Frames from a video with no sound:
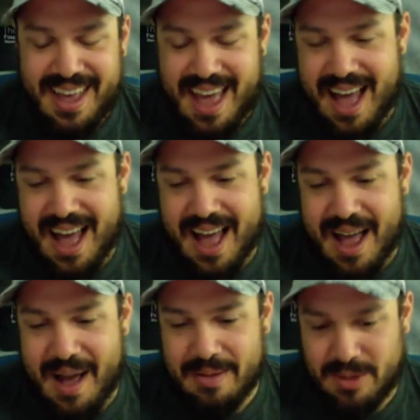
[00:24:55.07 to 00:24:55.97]

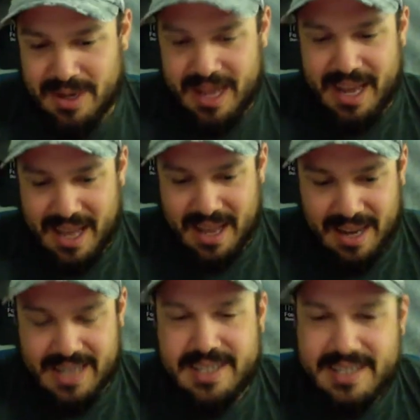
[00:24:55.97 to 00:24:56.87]
sort of like
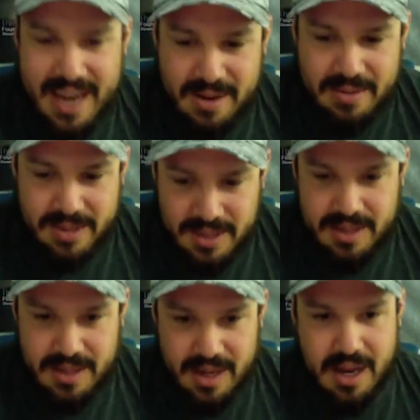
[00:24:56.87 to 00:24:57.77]
a sound,
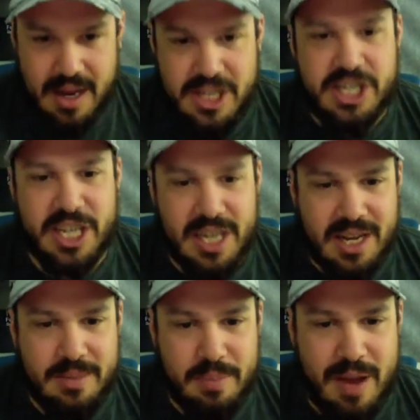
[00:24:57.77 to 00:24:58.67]

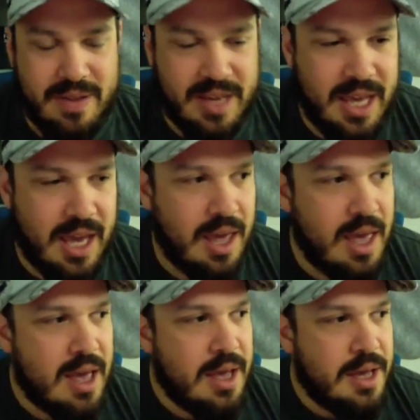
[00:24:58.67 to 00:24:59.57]
uncheated private
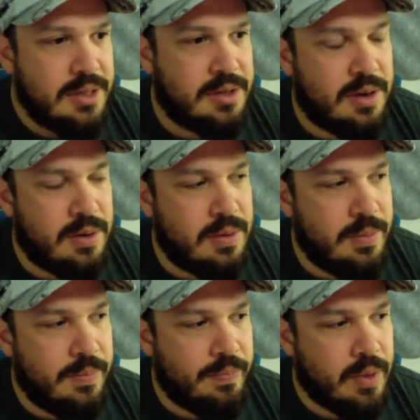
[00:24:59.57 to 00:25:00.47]
key.
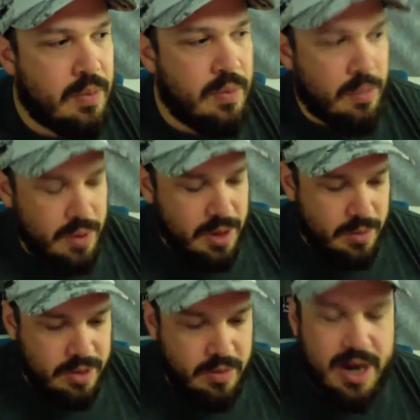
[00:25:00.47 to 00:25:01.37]
So
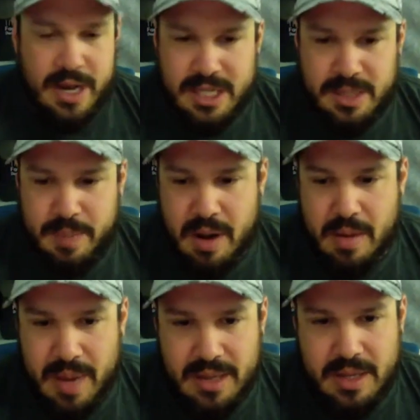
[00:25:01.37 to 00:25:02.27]
we tried
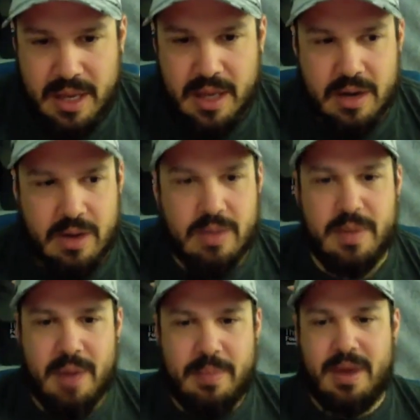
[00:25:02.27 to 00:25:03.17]
experimenting.
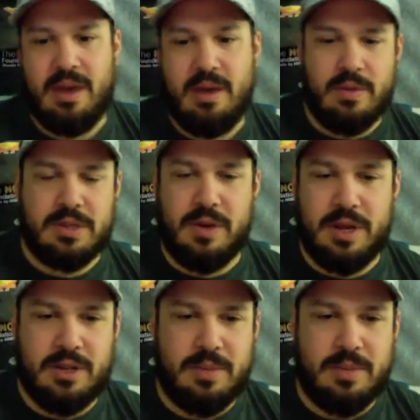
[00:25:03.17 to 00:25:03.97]
Maybe was going to